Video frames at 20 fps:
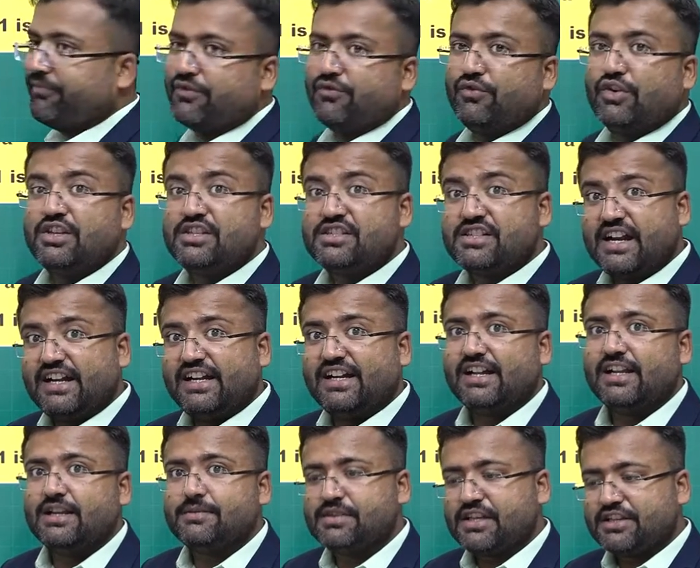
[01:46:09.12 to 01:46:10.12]
For the standard
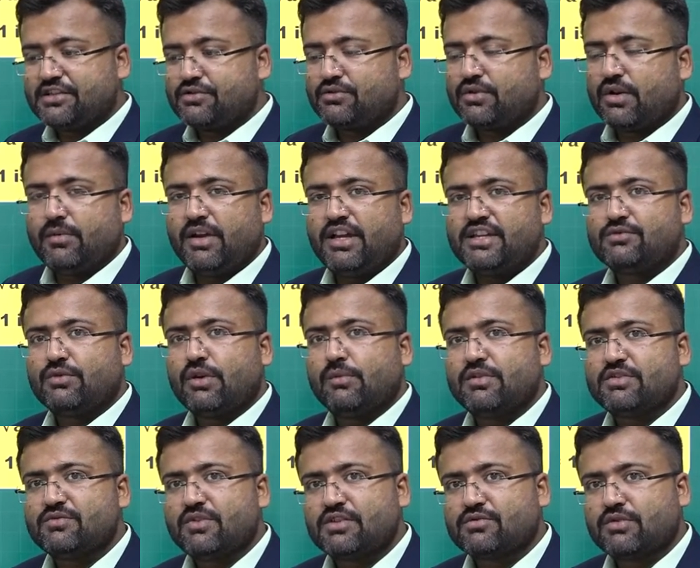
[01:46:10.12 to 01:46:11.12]
ellipse, x square by a square
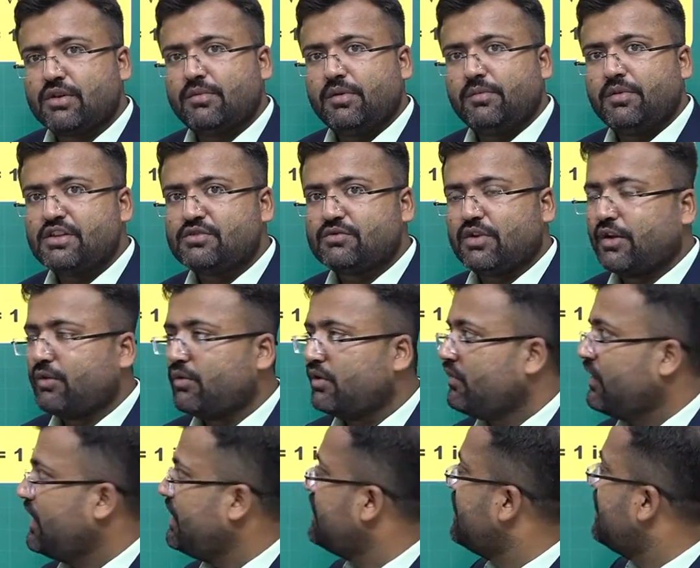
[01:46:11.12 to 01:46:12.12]
plus y square by b square equal to
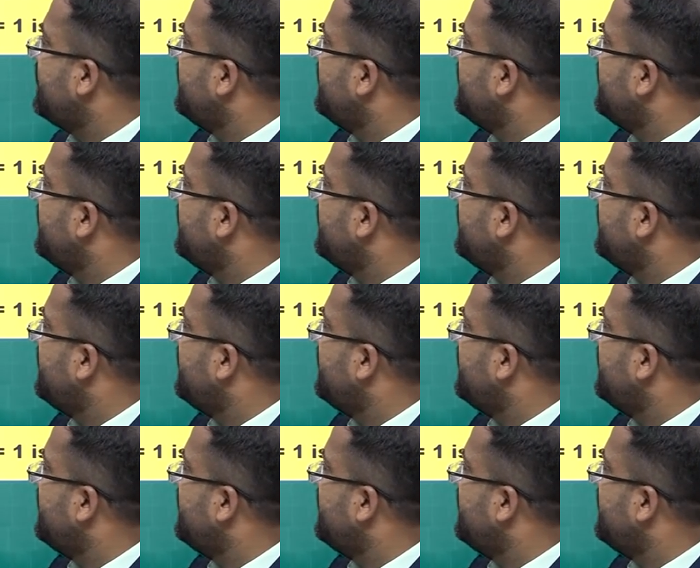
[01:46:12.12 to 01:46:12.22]
1.